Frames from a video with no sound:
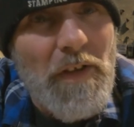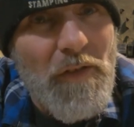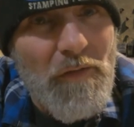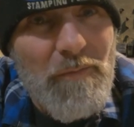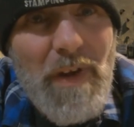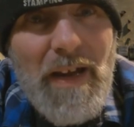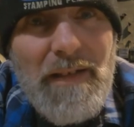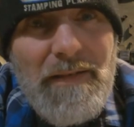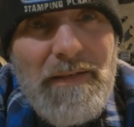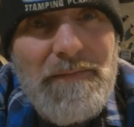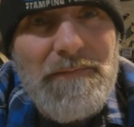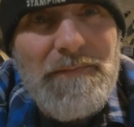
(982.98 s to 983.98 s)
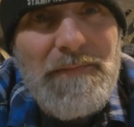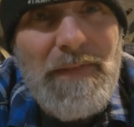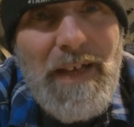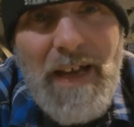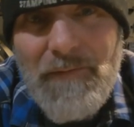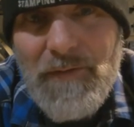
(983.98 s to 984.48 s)
expect
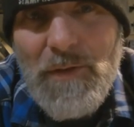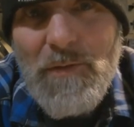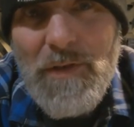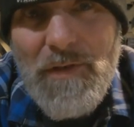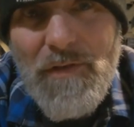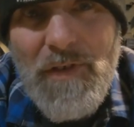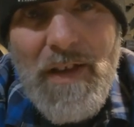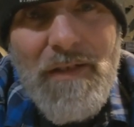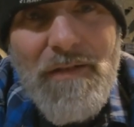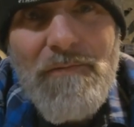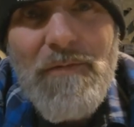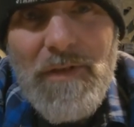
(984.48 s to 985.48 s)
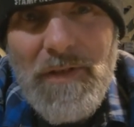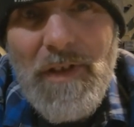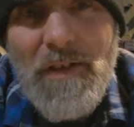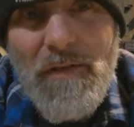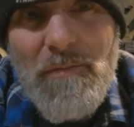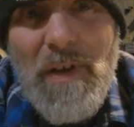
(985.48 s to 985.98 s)
afterwards. Yes, what to
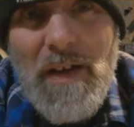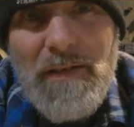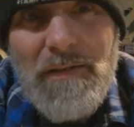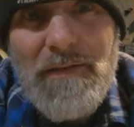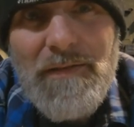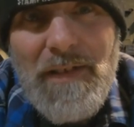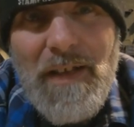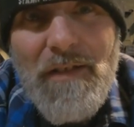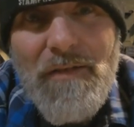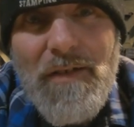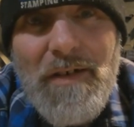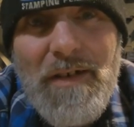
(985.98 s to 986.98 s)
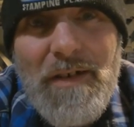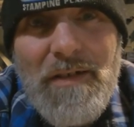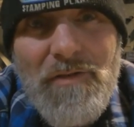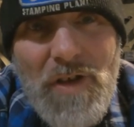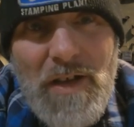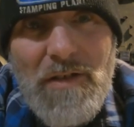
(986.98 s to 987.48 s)
expect. Things are going
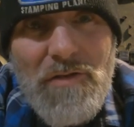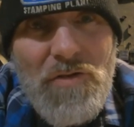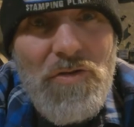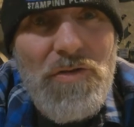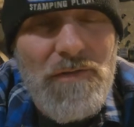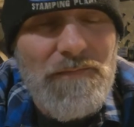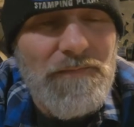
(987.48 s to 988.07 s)
to change.